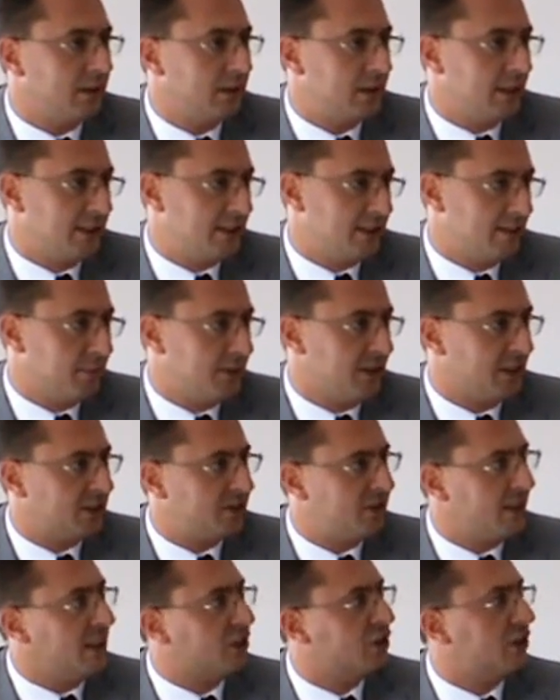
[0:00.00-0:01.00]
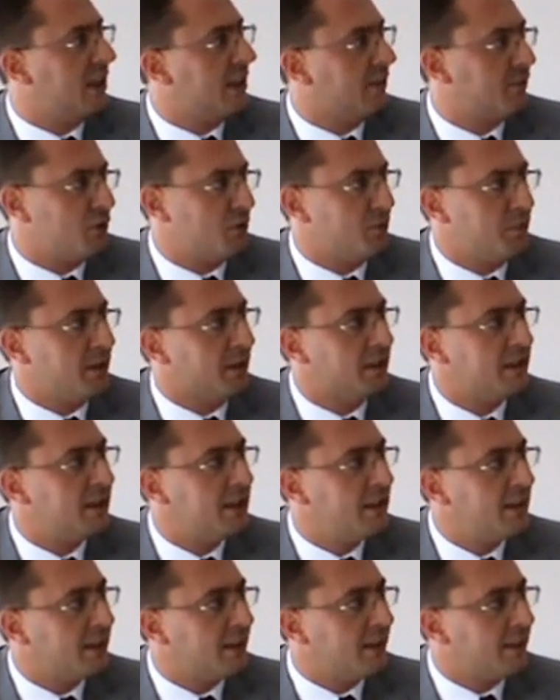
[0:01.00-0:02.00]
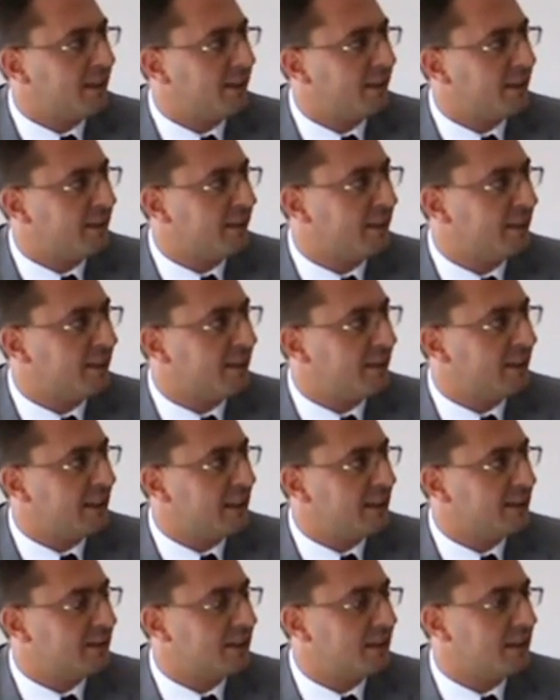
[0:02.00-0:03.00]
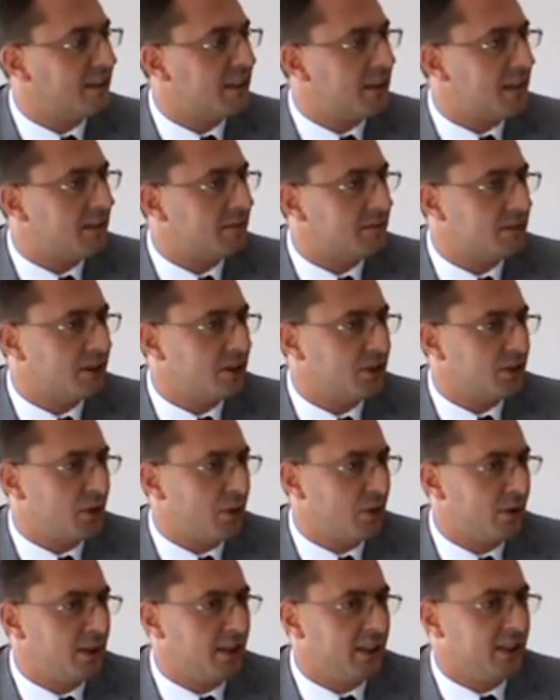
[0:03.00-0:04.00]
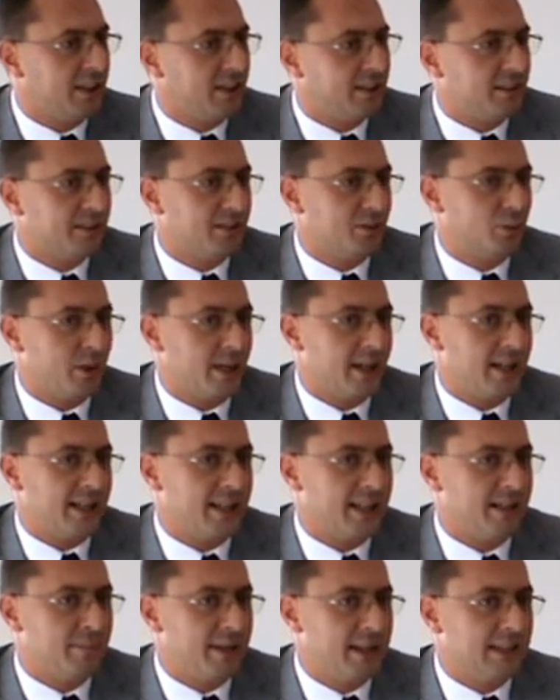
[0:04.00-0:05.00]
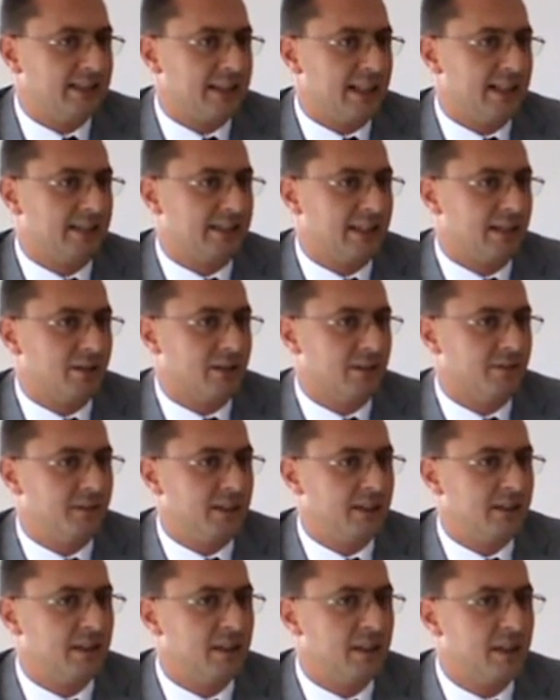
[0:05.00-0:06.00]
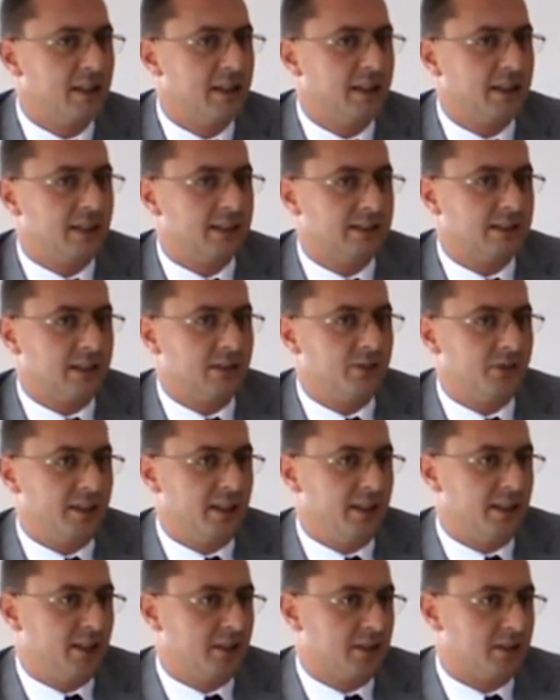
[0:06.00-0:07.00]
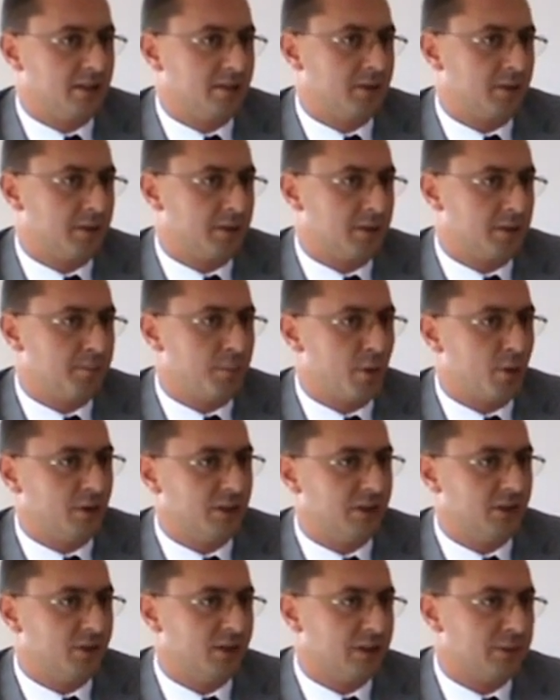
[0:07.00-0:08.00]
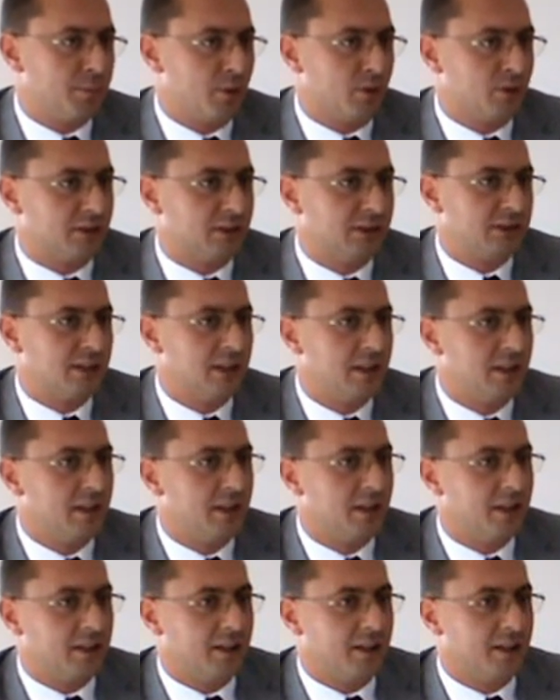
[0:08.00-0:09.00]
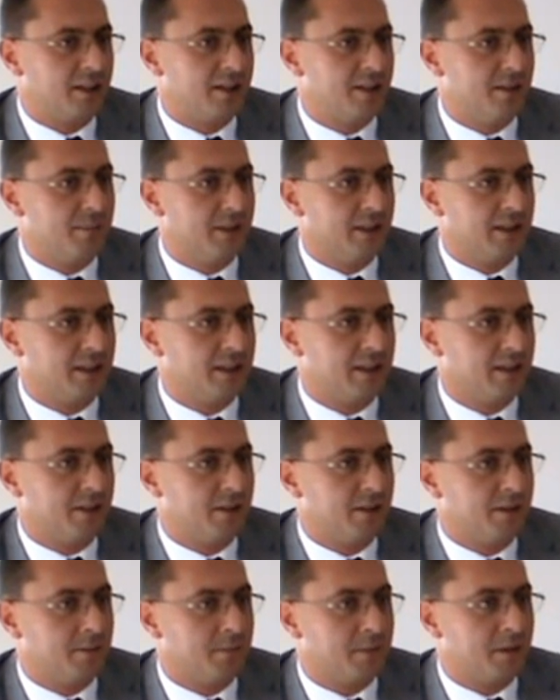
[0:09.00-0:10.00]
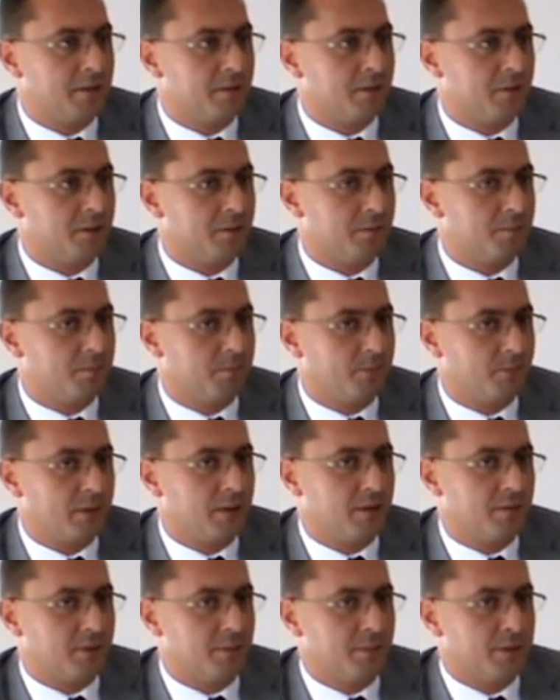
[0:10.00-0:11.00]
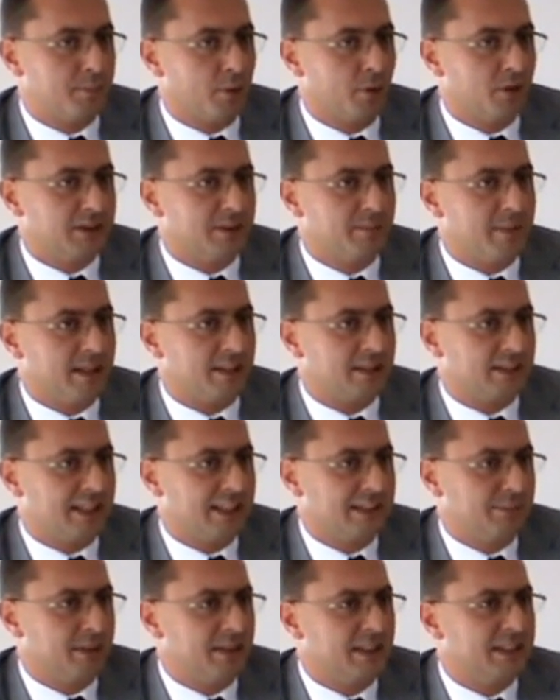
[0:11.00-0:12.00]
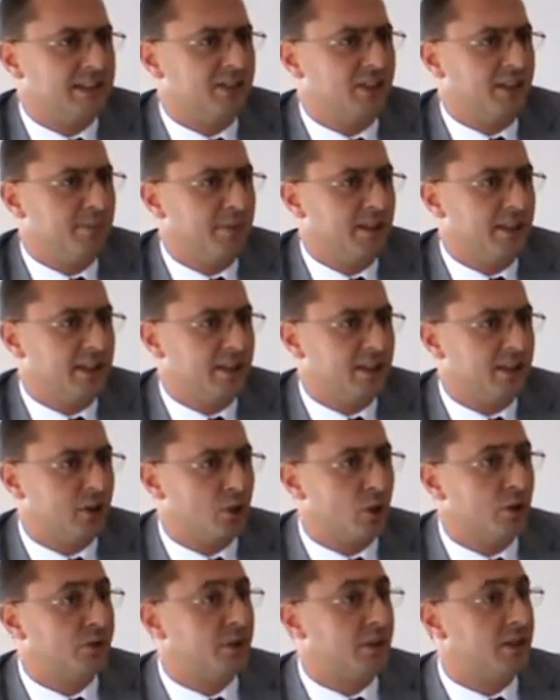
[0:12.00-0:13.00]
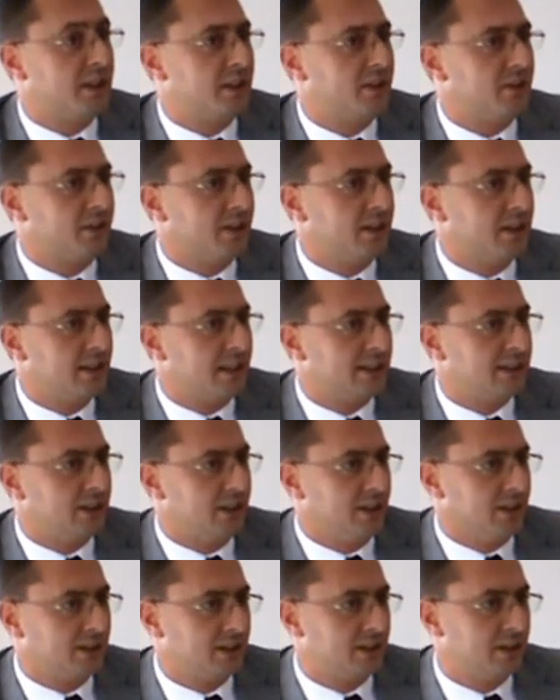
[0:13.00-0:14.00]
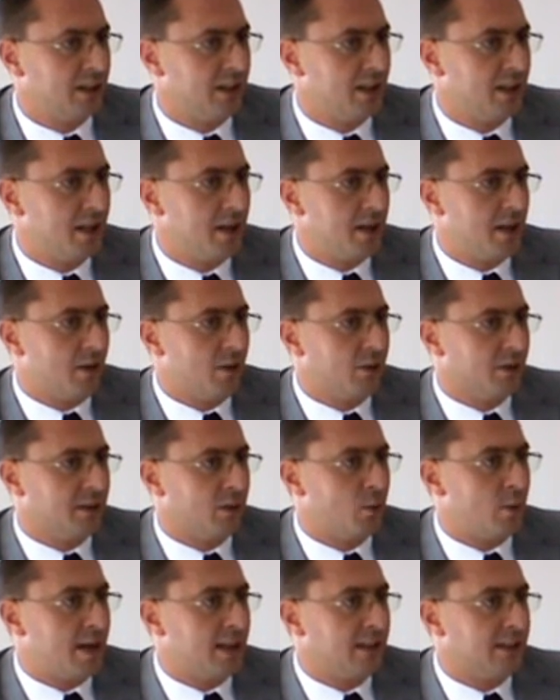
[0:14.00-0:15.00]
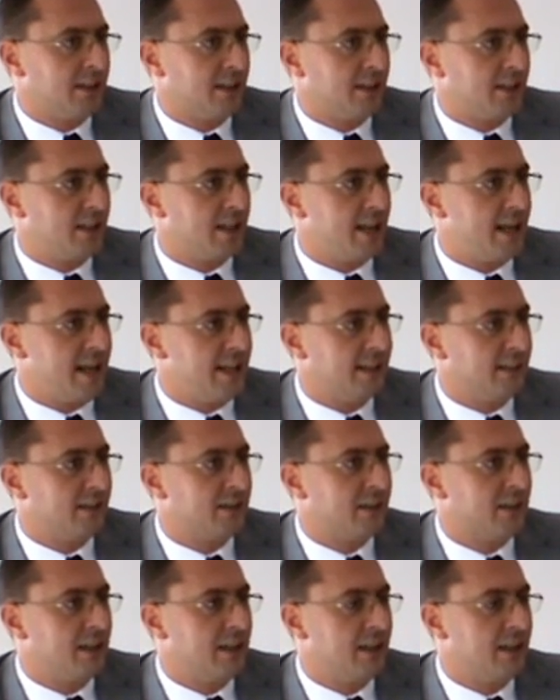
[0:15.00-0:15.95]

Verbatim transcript: there is something strange there for me. Uh, and uh, the only way I can make sense out of it is that really the, the, the policy response uh, coming uh, uh, from the policymakers has been extremely uh, contradictory the last years. On the one hand,